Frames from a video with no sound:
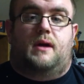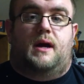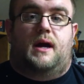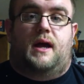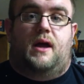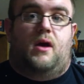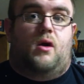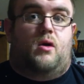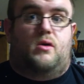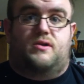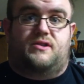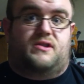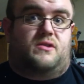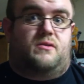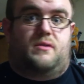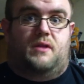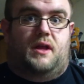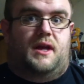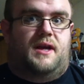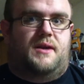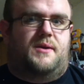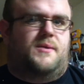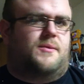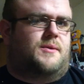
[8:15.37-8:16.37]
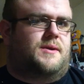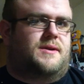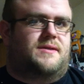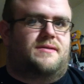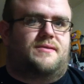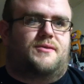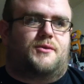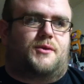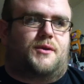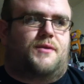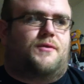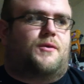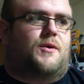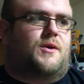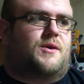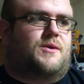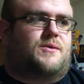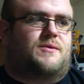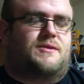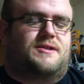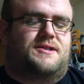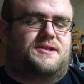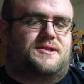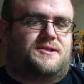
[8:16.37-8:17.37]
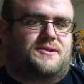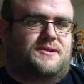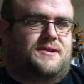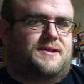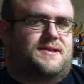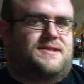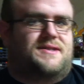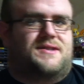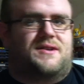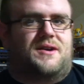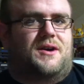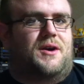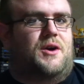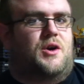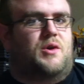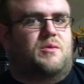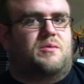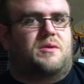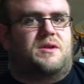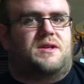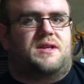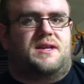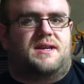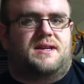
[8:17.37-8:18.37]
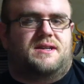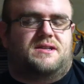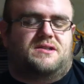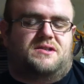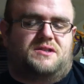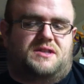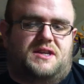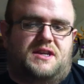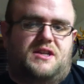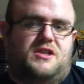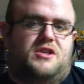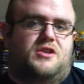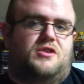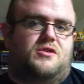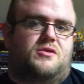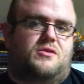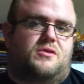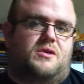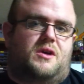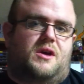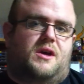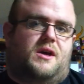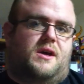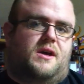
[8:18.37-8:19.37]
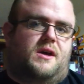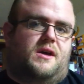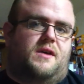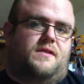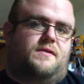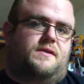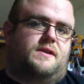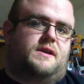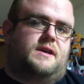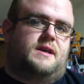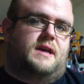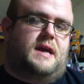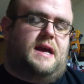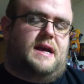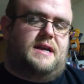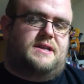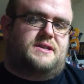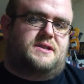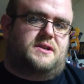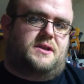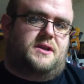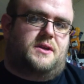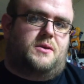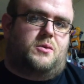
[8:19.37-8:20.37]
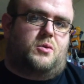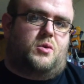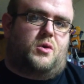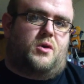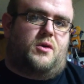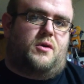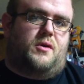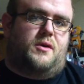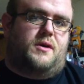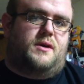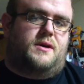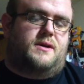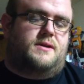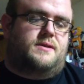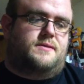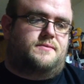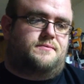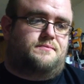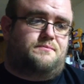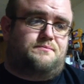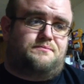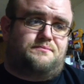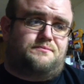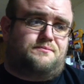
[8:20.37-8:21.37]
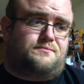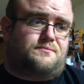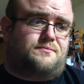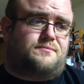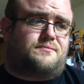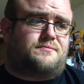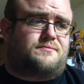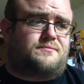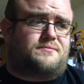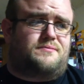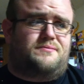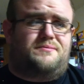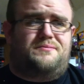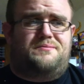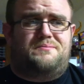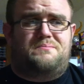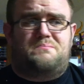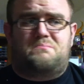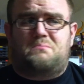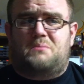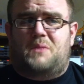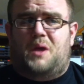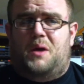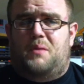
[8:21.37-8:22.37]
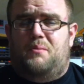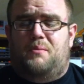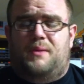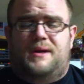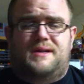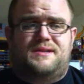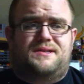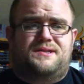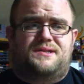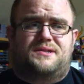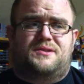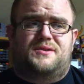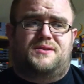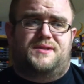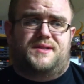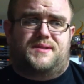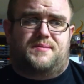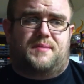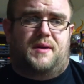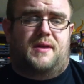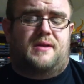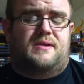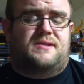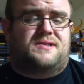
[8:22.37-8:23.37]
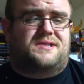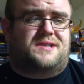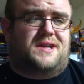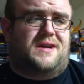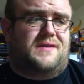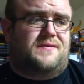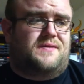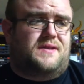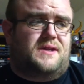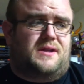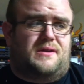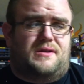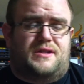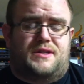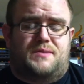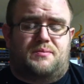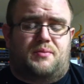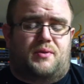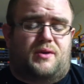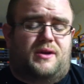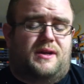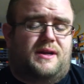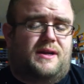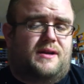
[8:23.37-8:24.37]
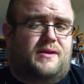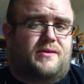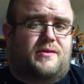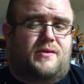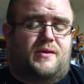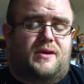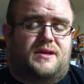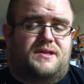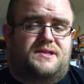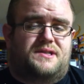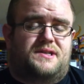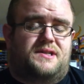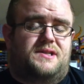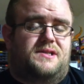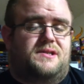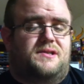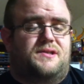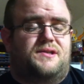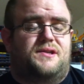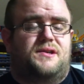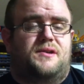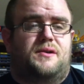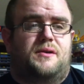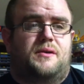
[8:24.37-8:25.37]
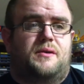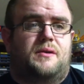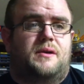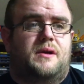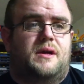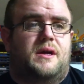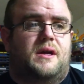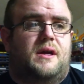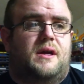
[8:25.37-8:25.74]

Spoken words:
I also like what 343 is doing, so I hope that they continue the excellent work. And Bungie's doing some other stuff that looks pretty interesting too.